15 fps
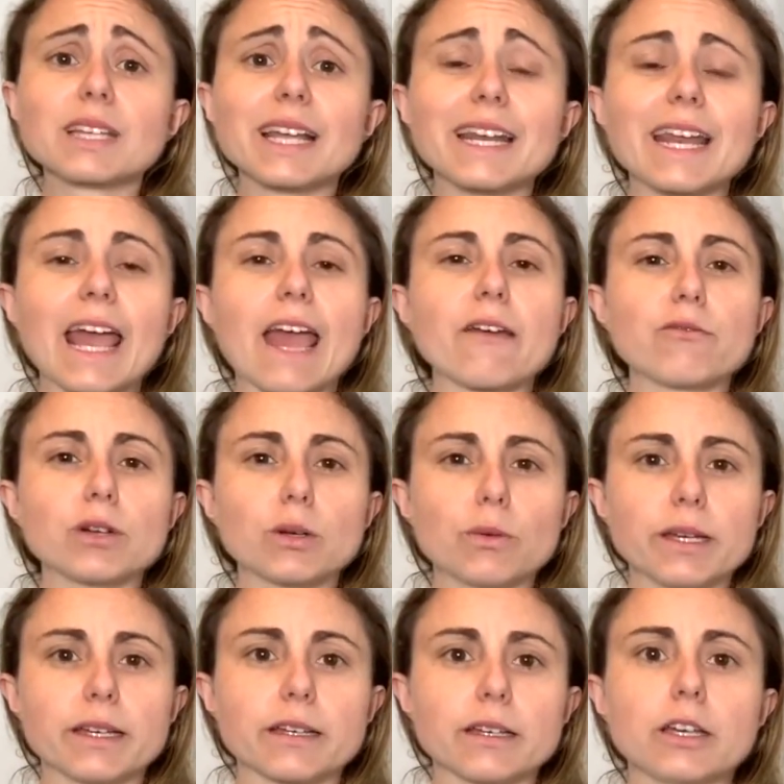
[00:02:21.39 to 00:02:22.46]
And every
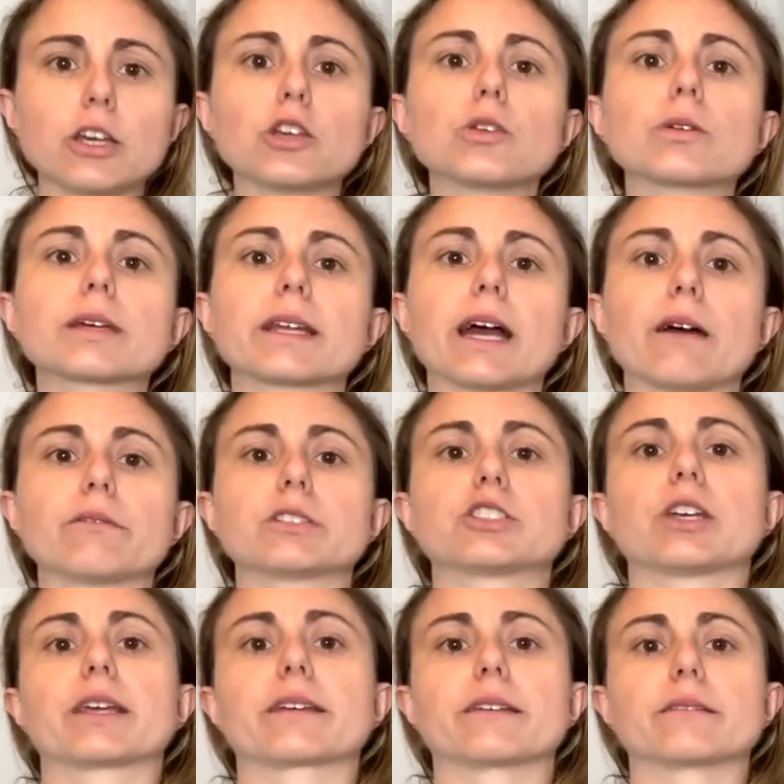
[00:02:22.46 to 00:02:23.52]
week, you can have a
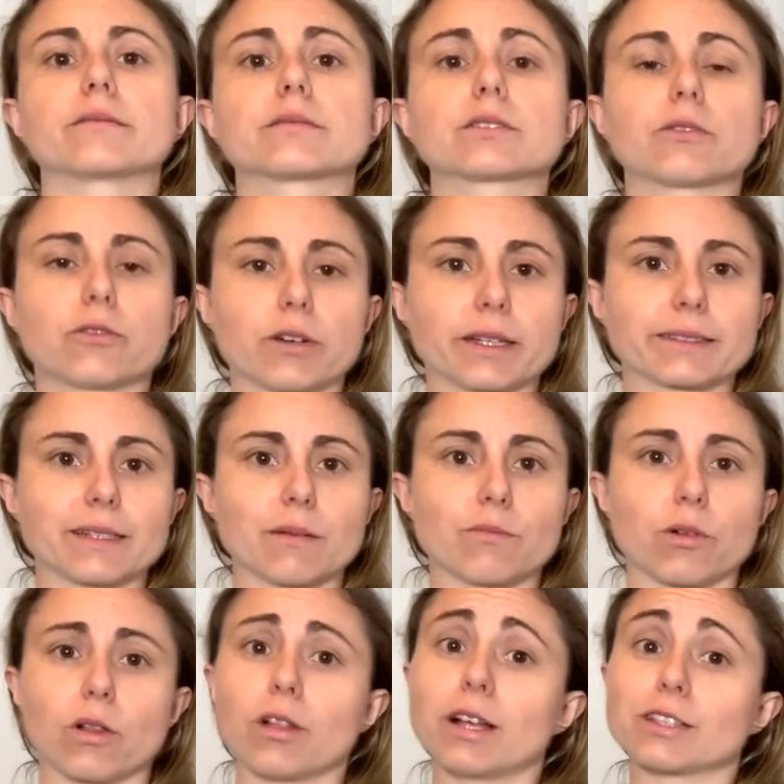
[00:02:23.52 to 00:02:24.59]
check in. So, for
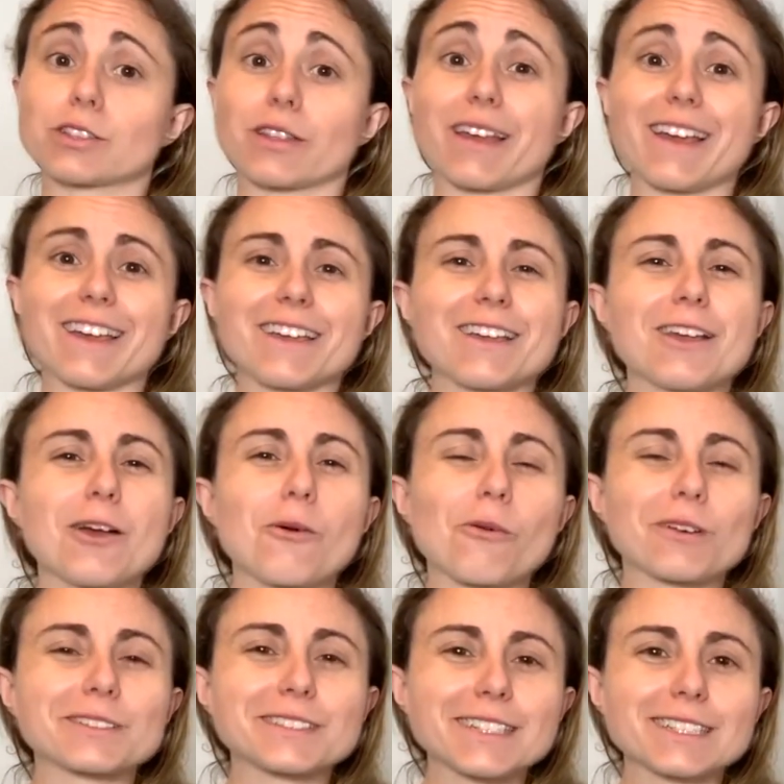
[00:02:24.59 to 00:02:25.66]
example, today
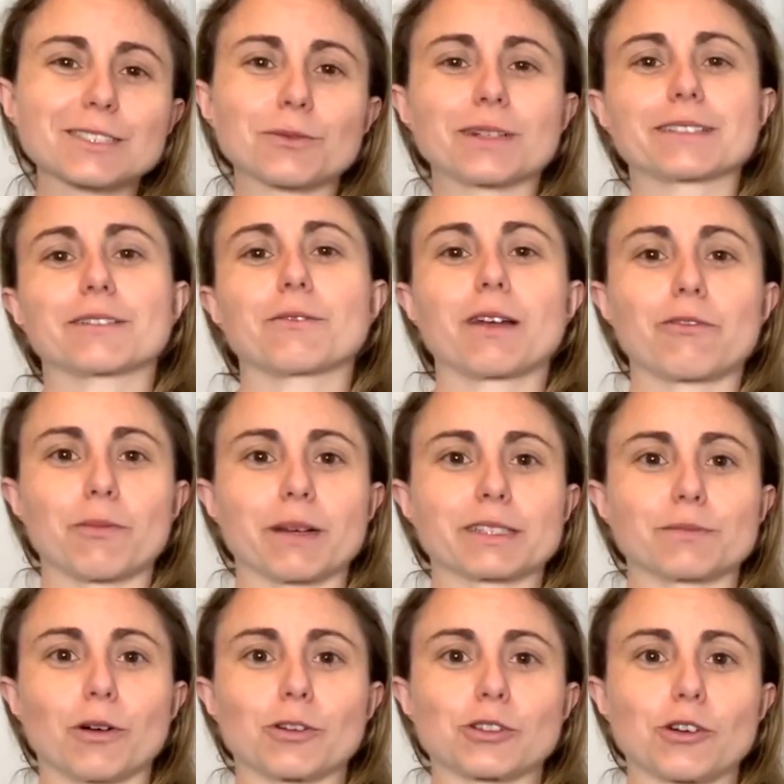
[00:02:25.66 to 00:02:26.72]
we're six weeks away from
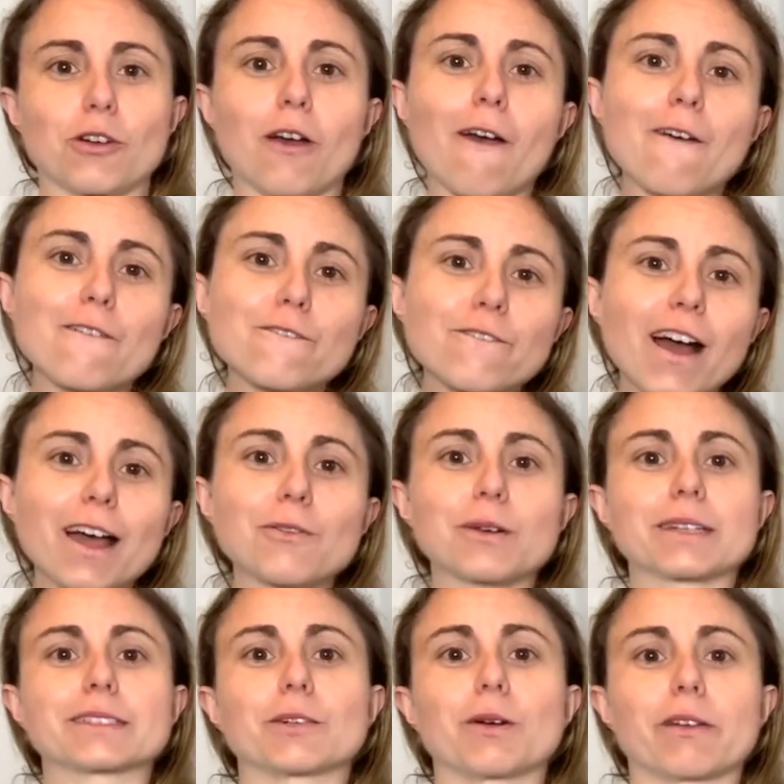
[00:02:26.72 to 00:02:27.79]
exposure, five
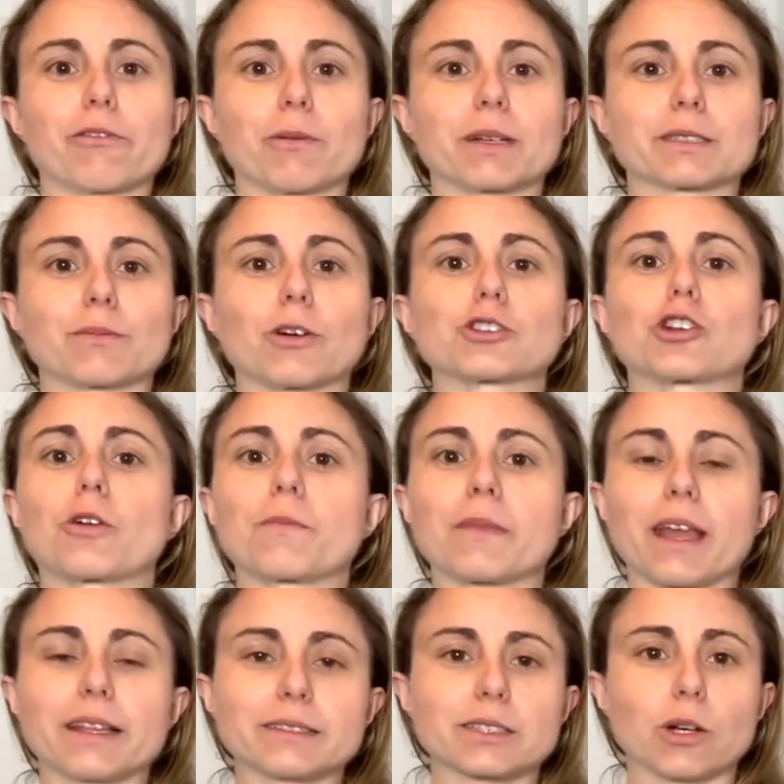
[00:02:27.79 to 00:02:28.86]
weeks away from exposure,
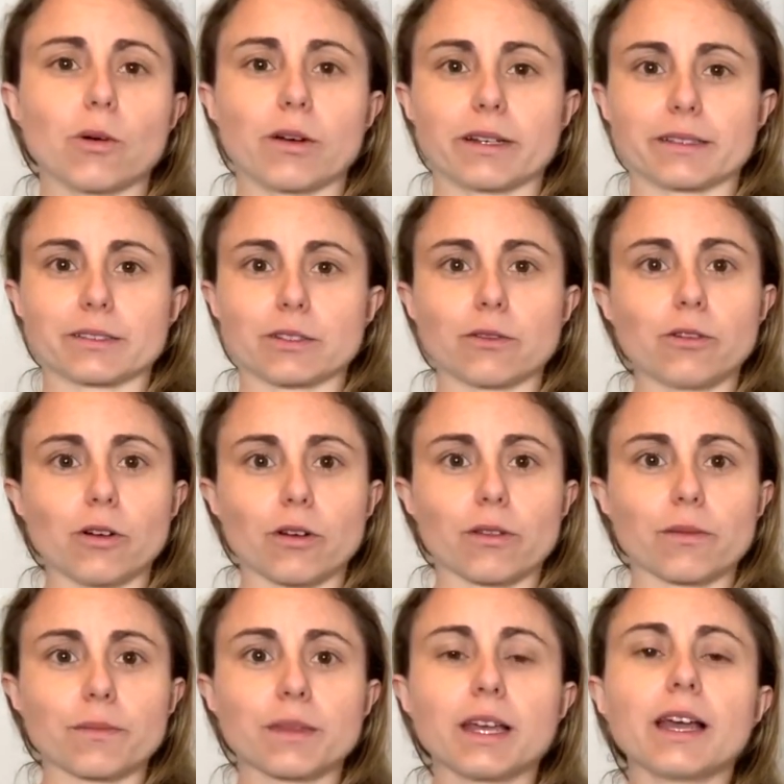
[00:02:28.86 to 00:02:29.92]
and so on and so
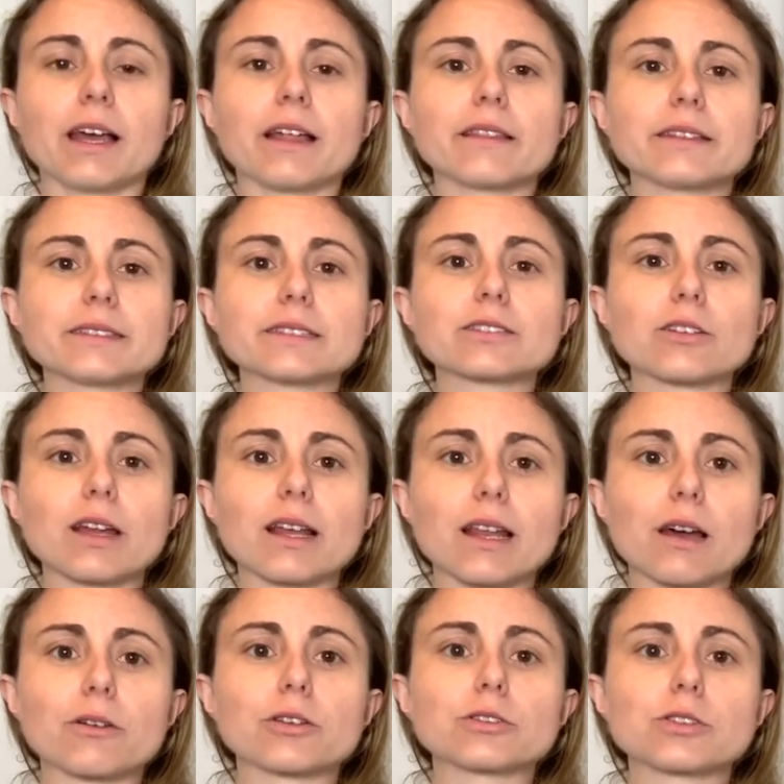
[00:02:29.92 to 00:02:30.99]
forth. This is going to
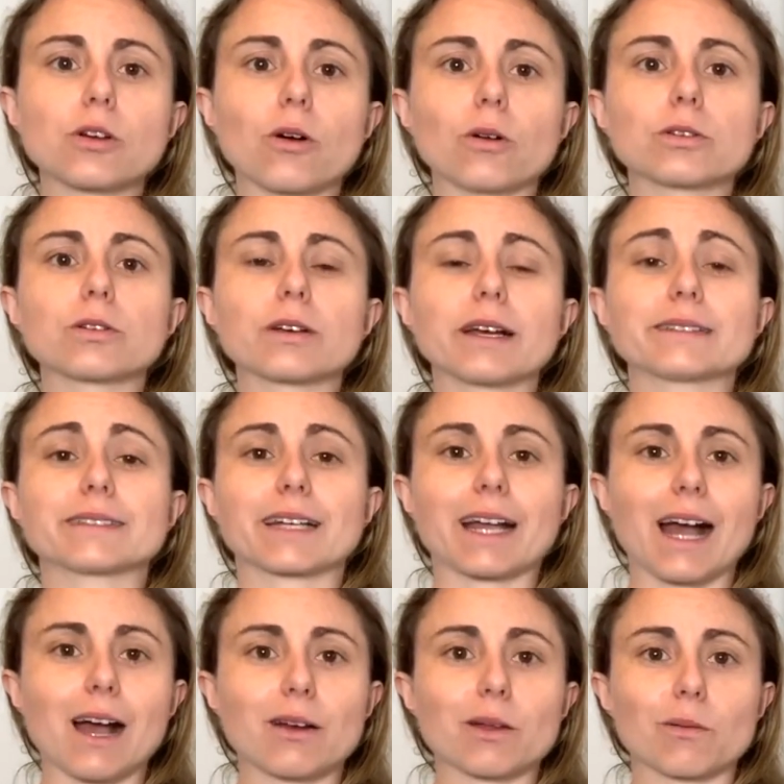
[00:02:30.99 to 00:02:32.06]
allow you to hold you guys
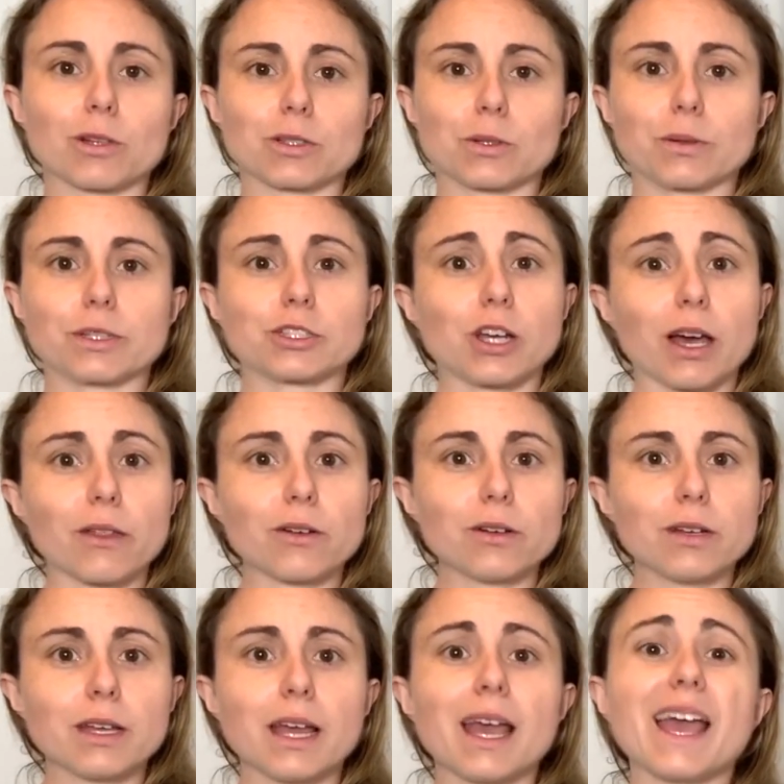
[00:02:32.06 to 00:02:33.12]
accountable to each
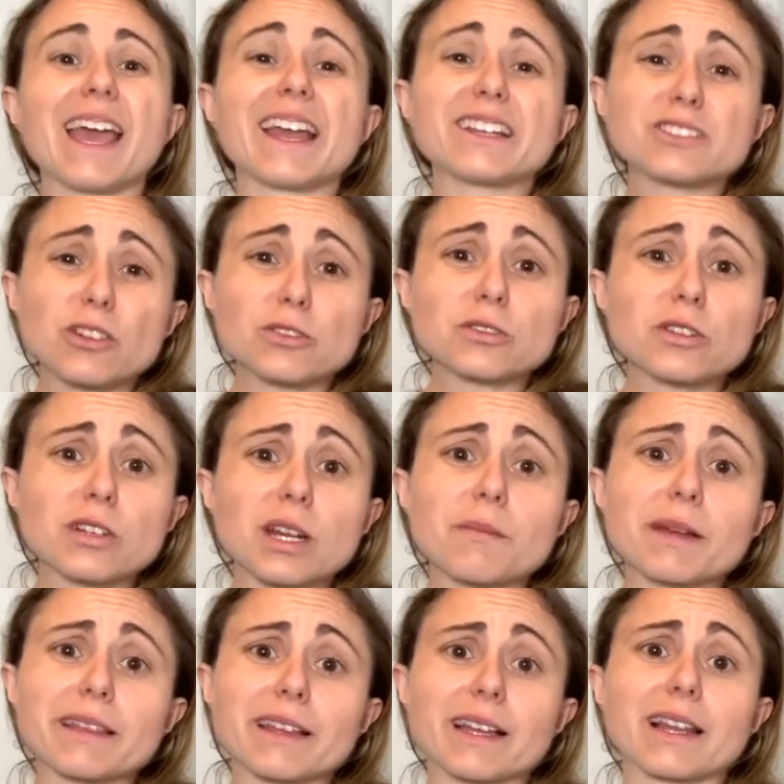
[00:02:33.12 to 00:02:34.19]
other, and it's also going to
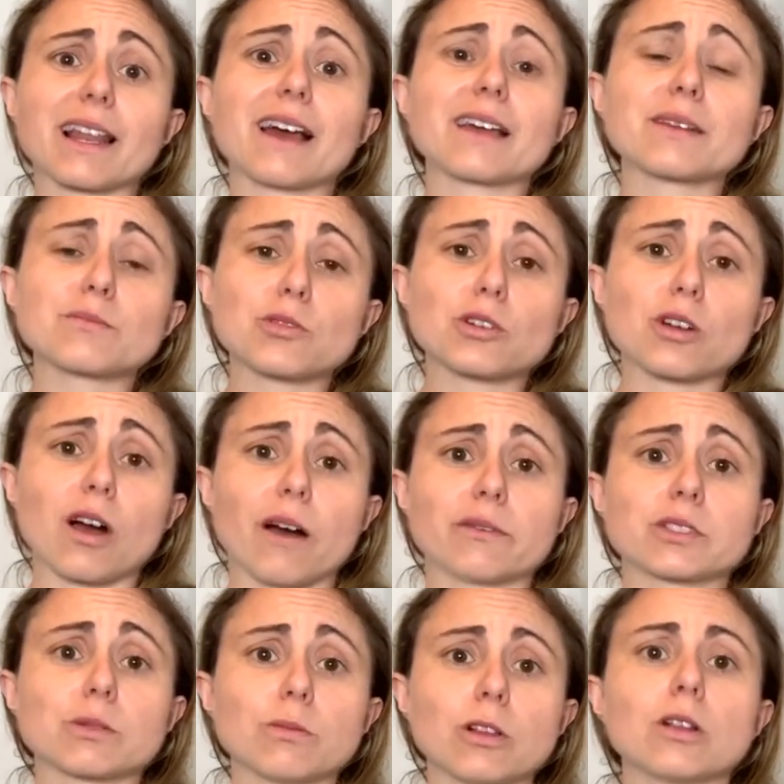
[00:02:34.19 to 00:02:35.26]
make the client more
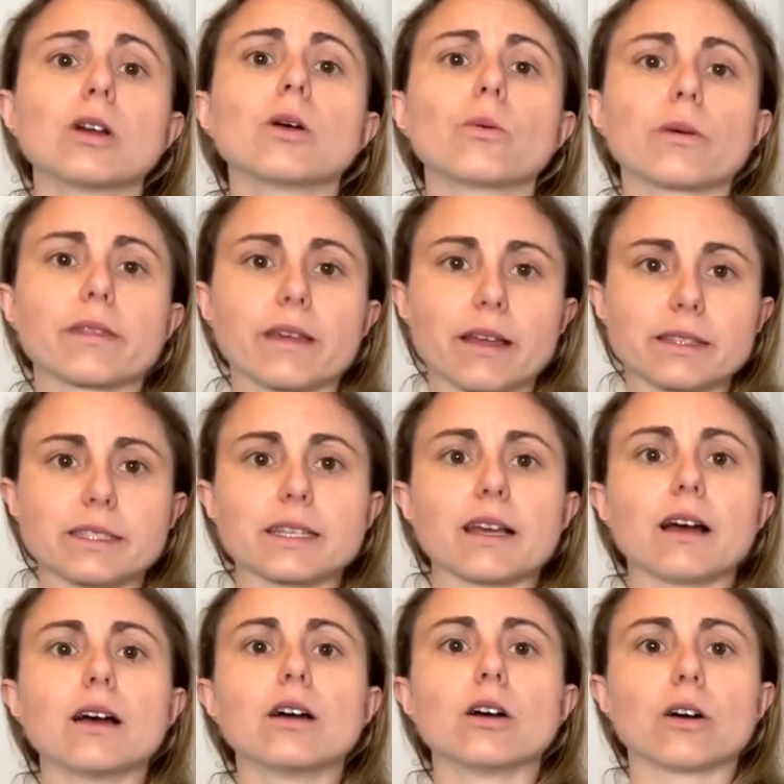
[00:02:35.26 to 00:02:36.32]
comfortable with the
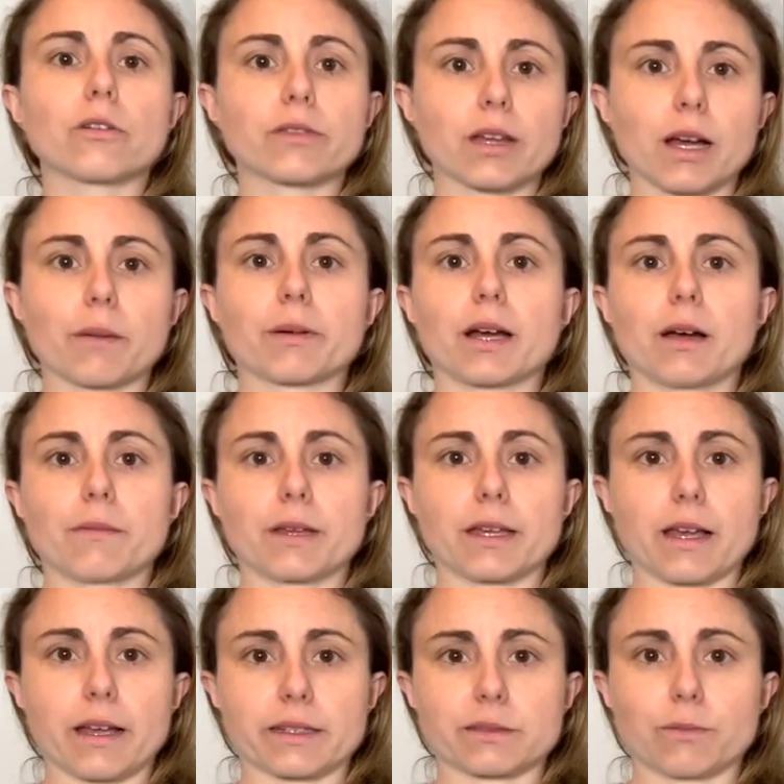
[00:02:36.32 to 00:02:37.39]
idea of the
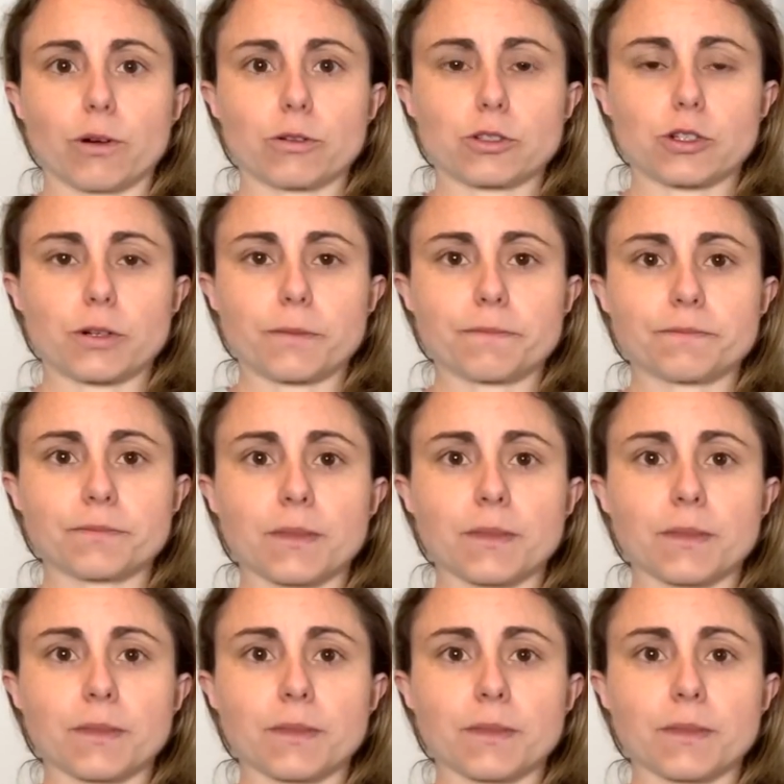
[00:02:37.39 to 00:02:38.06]
upcoming exposure.